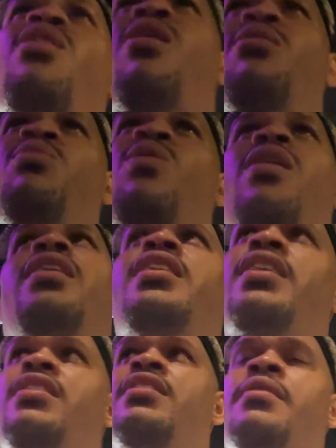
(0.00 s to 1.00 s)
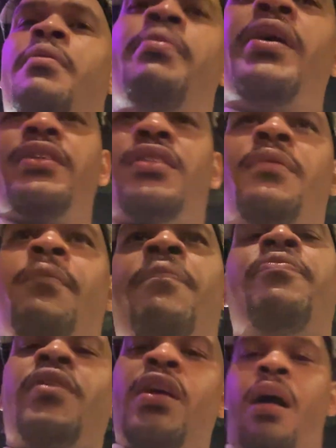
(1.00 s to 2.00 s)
a long walk, but I'll